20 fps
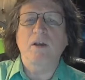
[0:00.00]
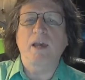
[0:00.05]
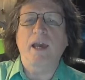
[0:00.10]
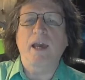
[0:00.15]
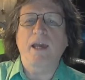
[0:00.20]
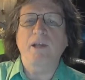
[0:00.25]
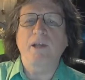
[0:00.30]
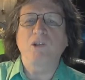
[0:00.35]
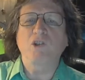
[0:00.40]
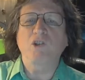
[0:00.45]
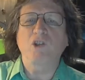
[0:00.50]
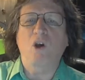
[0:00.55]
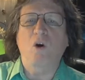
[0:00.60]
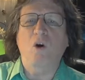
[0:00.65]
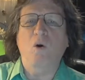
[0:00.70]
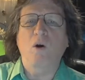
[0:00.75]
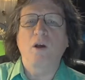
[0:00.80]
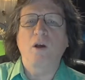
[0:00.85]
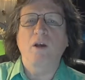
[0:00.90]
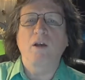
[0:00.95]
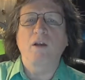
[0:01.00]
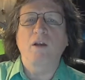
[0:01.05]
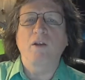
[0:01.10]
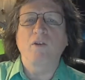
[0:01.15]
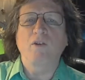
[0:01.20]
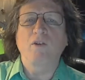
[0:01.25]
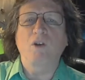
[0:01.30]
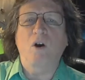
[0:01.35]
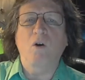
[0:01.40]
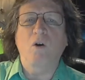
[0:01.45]
Okay, so
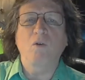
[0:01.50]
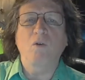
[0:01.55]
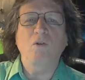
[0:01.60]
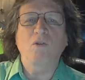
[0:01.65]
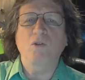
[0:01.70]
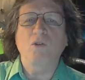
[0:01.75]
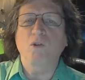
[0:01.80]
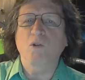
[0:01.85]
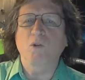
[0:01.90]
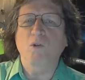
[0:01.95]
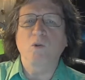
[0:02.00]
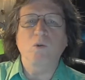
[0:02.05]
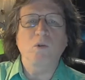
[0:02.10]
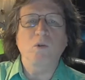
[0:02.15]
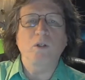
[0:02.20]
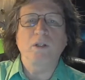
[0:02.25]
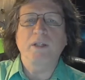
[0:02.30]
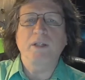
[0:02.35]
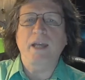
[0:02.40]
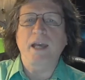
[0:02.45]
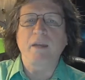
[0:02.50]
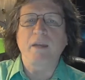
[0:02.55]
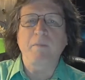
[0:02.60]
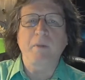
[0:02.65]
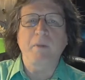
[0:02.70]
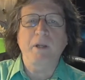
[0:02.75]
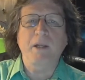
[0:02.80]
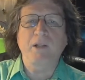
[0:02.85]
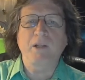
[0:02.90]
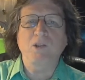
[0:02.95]
don't do
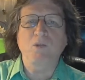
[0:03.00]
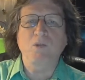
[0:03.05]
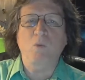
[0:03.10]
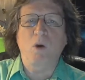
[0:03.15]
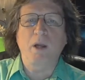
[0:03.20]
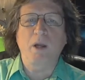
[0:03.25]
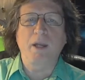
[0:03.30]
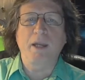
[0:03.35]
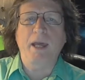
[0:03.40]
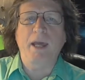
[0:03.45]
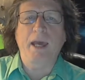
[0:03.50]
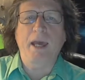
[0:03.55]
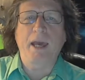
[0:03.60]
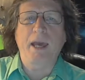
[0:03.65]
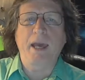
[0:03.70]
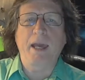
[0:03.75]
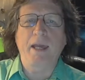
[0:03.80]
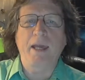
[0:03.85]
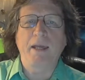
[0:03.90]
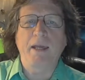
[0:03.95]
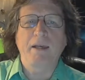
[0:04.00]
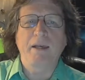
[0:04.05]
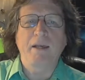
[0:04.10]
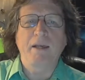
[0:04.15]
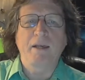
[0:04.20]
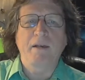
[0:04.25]
10 minutes one day,